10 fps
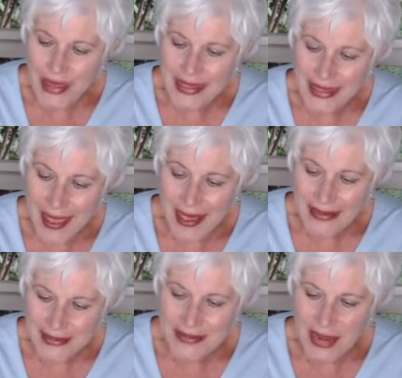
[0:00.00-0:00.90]

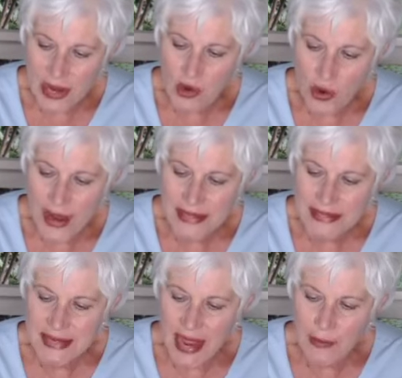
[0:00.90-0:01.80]
guests at Christ's
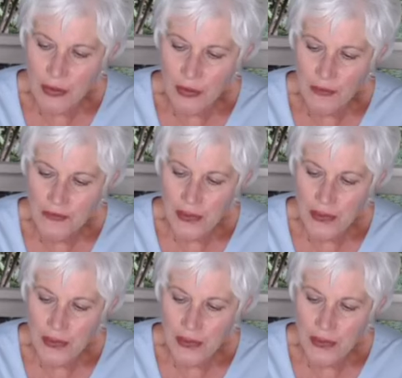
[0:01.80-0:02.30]
table,